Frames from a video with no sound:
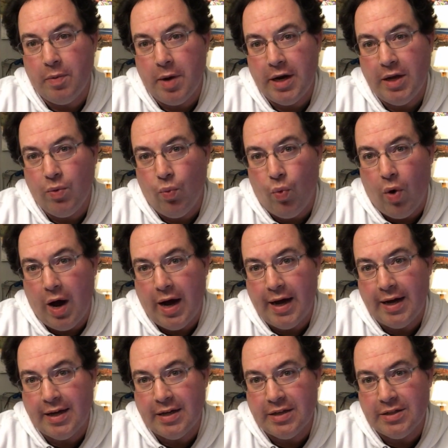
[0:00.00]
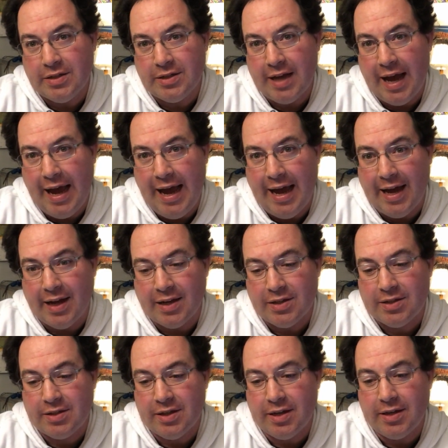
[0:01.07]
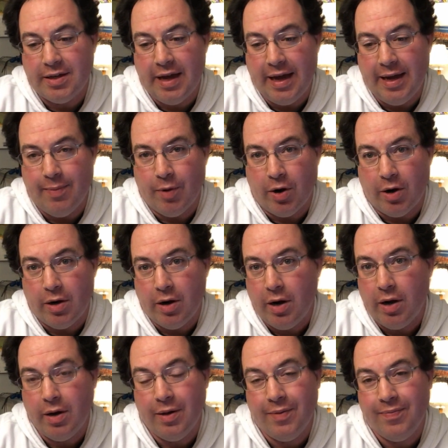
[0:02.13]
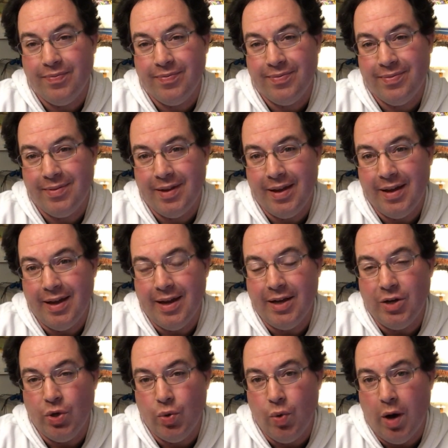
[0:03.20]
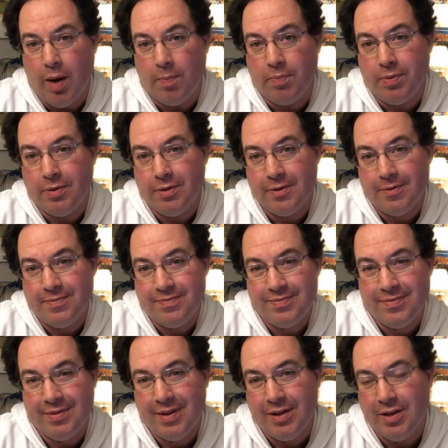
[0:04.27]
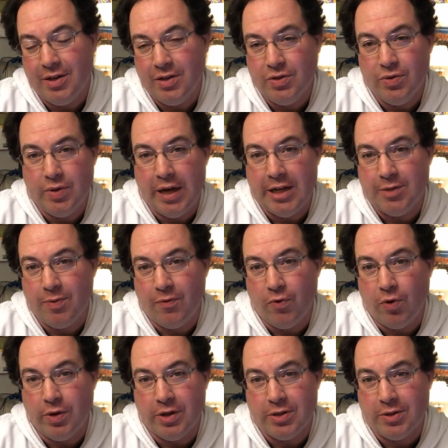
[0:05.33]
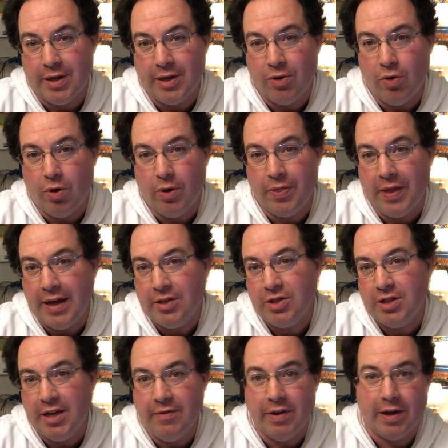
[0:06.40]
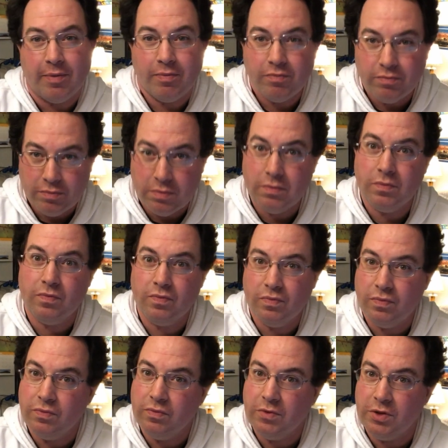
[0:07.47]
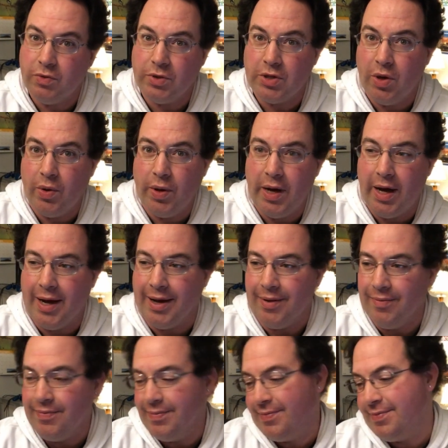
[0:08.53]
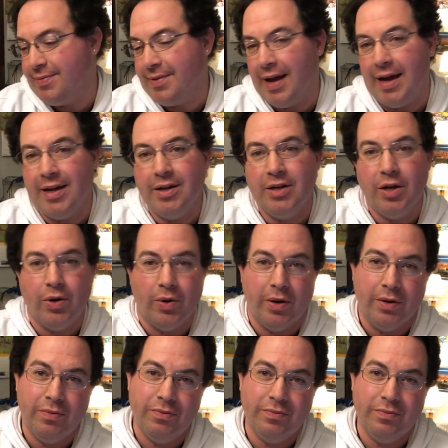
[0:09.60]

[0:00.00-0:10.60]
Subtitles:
Everybody, Wise Ass Gamer, hitting you up 2 days before this thing called Thanksgiving. So what's going on? How you doing?